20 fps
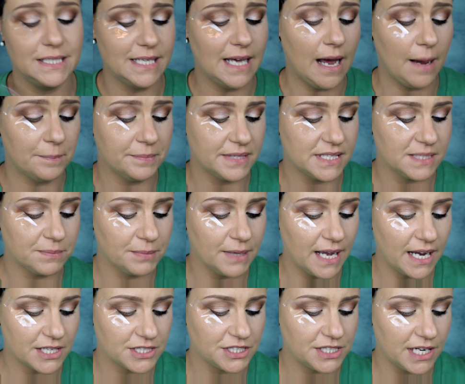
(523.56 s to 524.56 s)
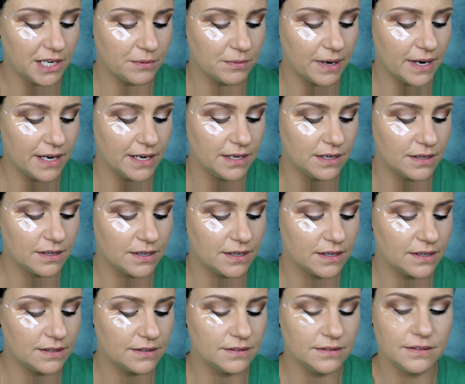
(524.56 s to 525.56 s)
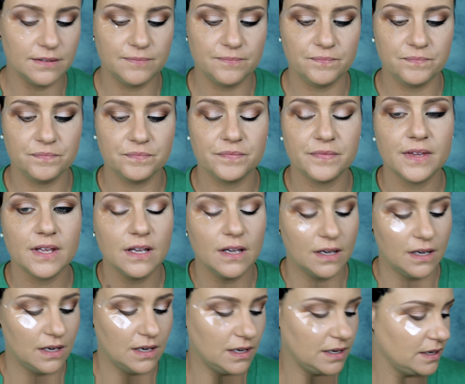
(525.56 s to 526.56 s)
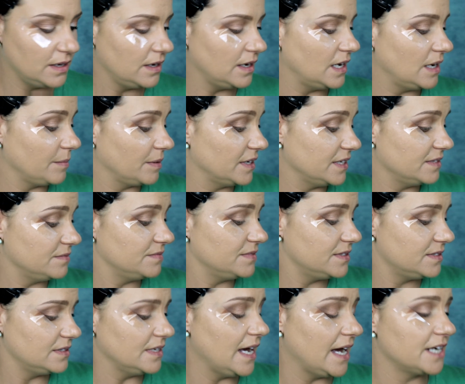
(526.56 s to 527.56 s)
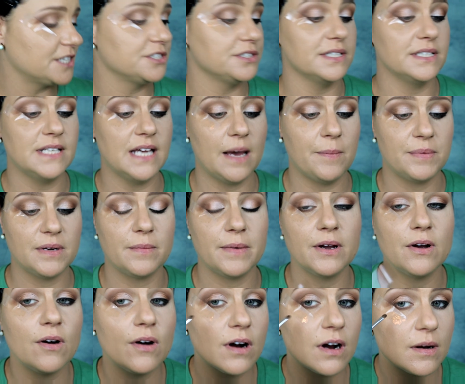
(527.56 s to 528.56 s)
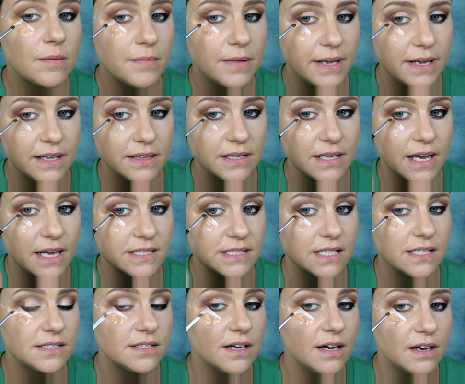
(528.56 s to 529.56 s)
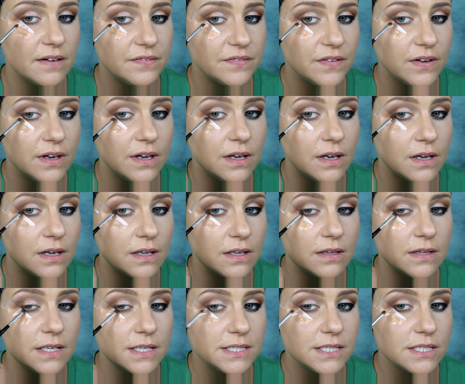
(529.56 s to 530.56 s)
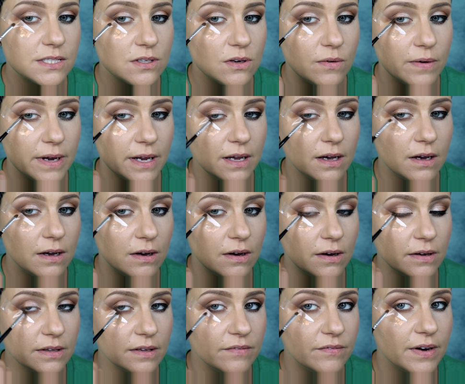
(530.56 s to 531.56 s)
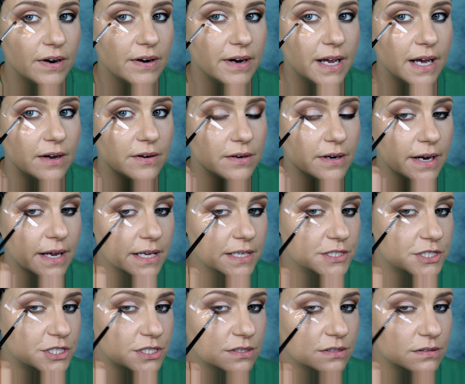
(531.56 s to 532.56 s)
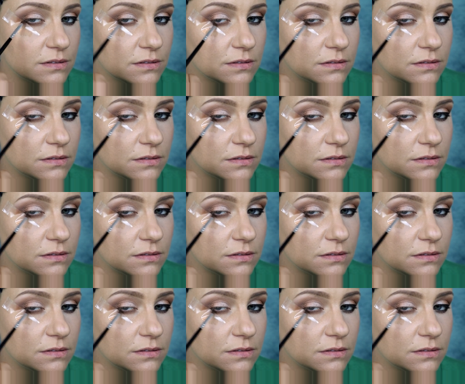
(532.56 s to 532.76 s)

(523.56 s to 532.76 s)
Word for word: tap this black shade right here, and I'm gonna actually tap it on my arm and get the excess off. This is going on the very outer edge.